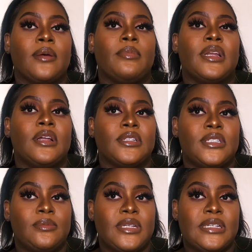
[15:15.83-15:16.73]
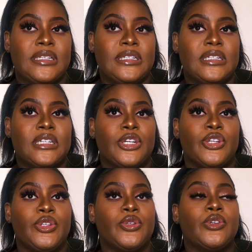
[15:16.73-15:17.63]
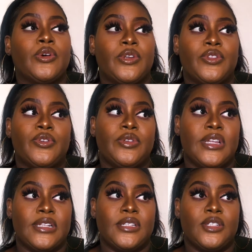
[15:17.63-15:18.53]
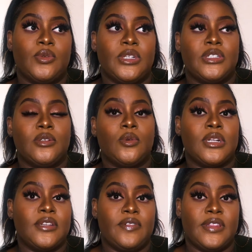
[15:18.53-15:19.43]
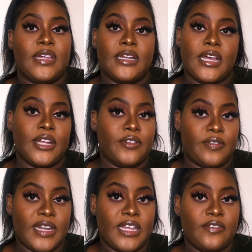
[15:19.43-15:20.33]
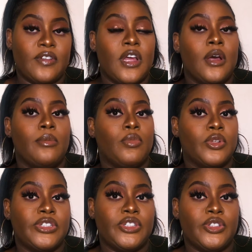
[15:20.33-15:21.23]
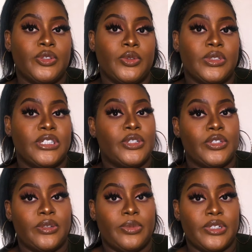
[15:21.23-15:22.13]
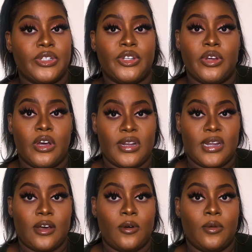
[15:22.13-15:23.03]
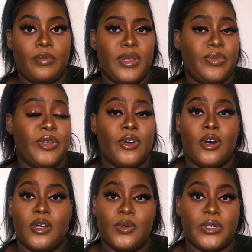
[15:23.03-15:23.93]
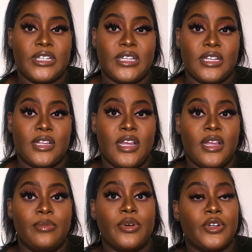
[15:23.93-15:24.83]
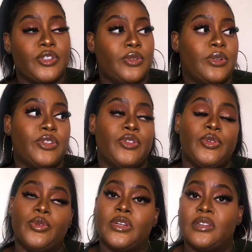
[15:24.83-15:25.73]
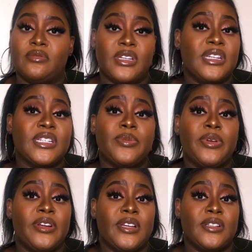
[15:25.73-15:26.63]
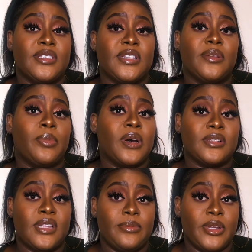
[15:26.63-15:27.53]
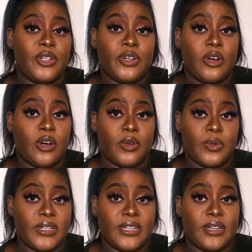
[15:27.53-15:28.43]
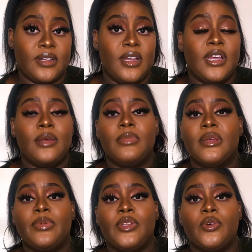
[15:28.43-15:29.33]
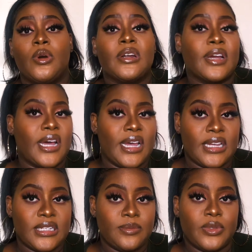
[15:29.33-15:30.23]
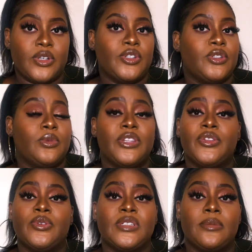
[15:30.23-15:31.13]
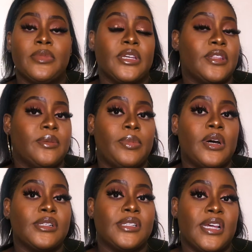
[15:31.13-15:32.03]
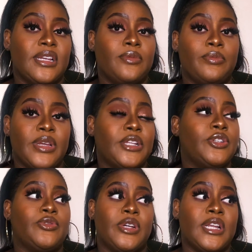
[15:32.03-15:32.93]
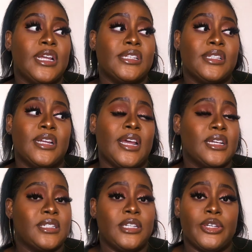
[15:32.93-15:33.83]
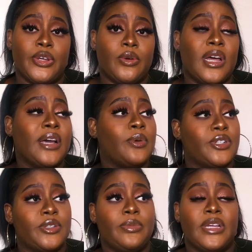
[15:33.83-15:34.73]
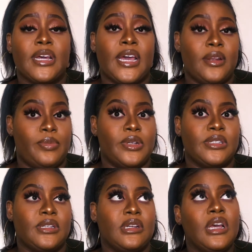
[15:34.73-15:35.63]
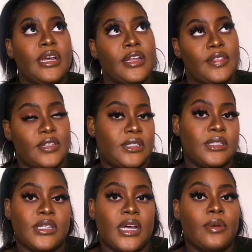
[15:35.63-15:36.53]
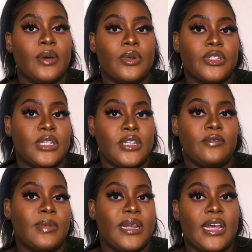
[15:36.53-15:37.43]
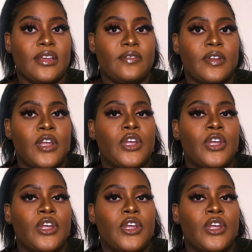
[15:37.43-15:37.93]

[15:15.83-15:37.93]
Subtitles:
But ultimately, you going through that situation or living that kind of life molded you into the person you are now. Maybe you're hardworking because you went through an experience in the past that made you a hard worker. Maybe you are kind because you went through something in the past that made you realize that actually, no, I want to be a kind person. This is how I want to live my life.